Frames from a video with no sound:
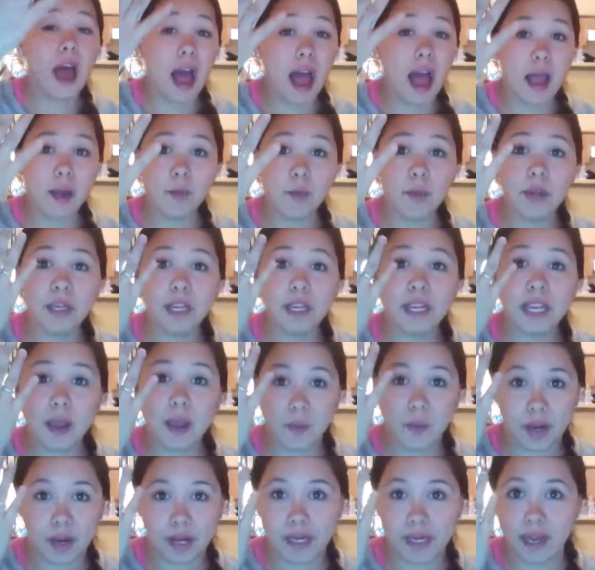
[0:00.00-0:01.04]
I would
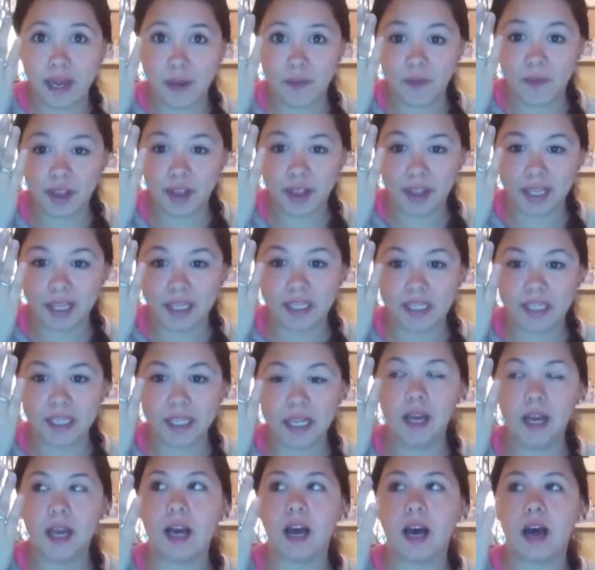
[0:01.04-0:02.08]
get written up for this.
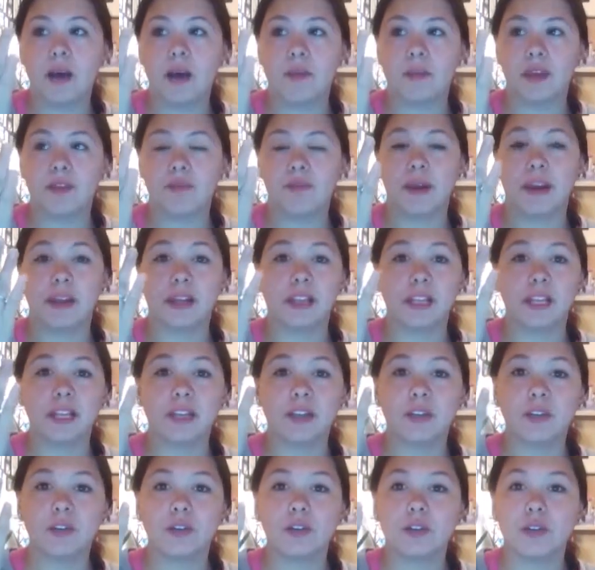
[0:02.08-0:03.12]
If my
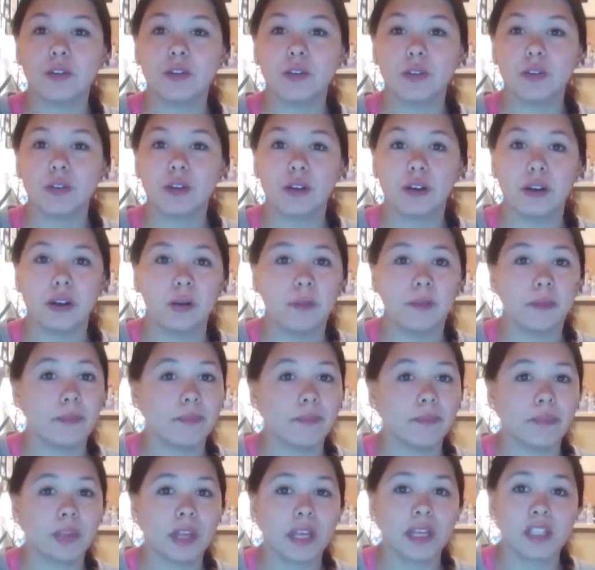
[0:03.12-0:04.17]
clinical
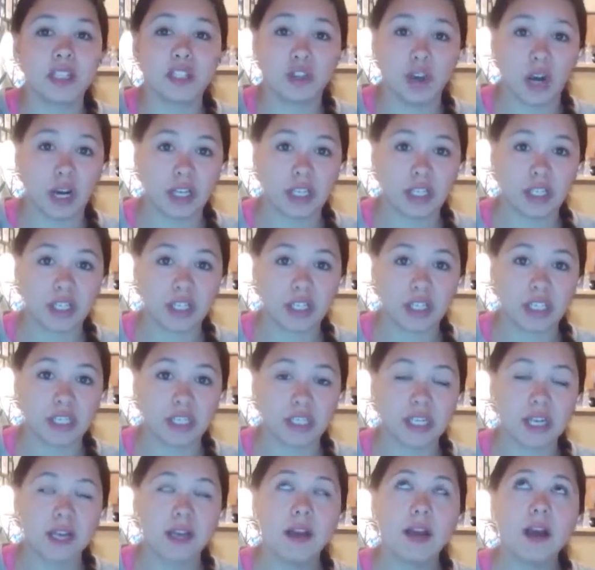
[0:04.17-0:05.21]
instructors,
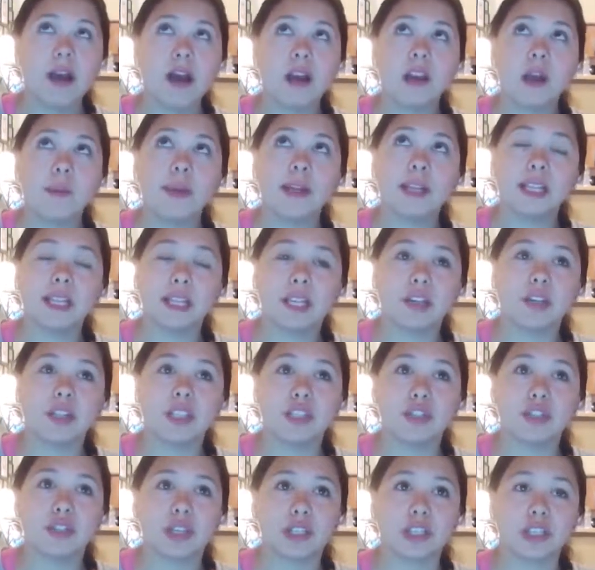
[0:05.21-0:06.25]
not my clinical
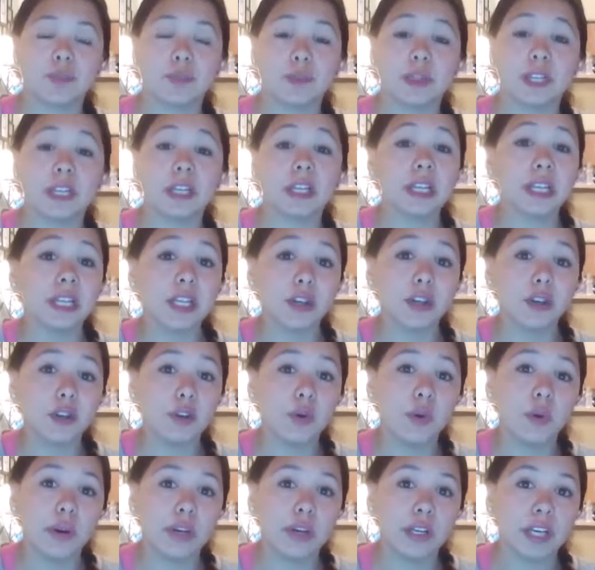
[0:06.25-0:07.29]
instructors, but the clinical
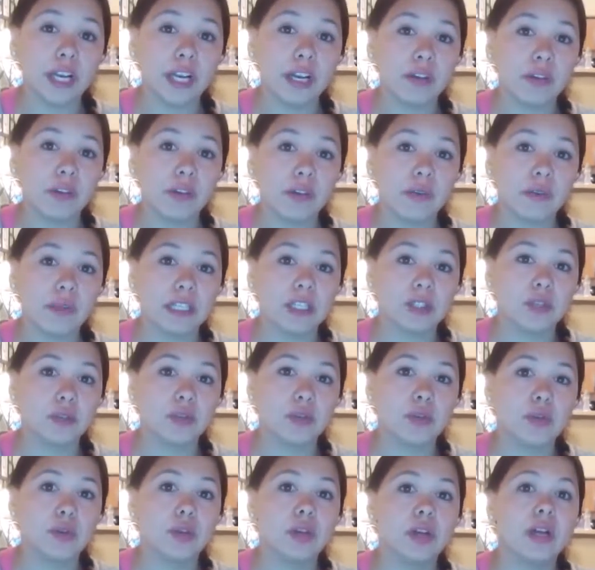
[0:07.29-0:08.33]
coordinator from my
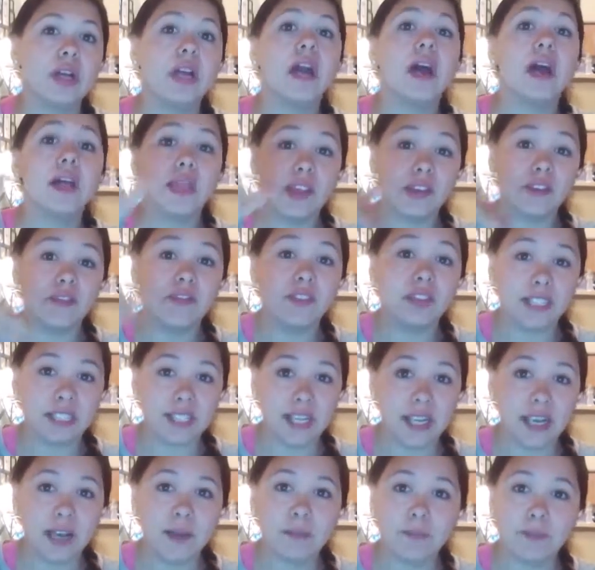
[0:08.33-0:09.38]
school, they
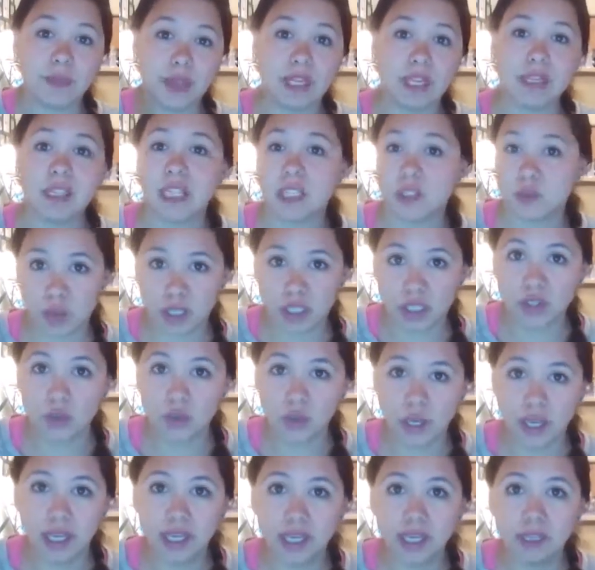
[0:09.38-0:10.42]
visit at least once a
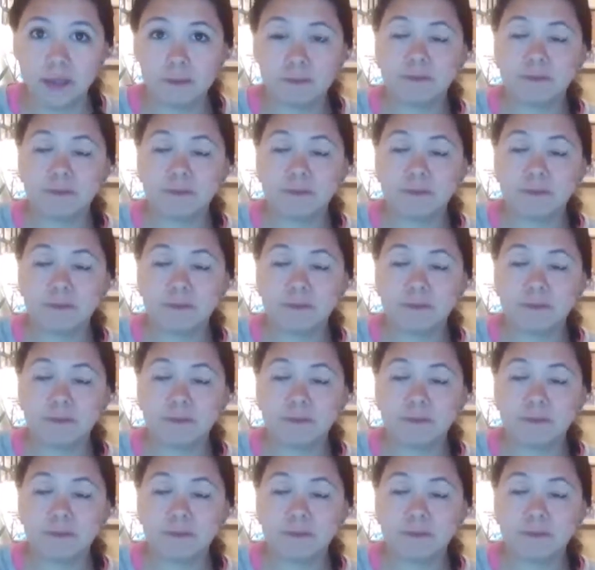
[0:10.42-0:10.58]
week.